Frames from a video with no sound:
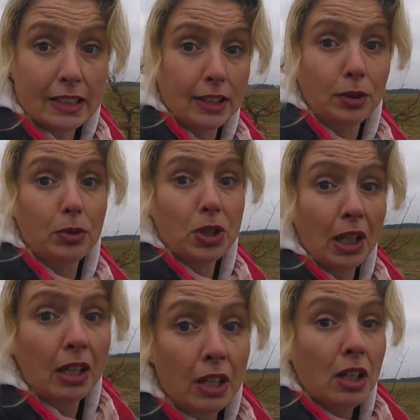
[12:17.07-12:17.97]
suit
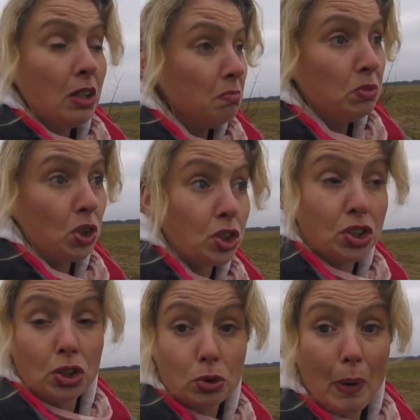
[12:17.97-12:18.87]
just
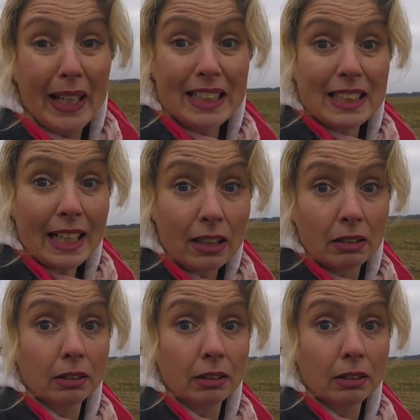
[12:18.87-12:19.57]
stood waiting.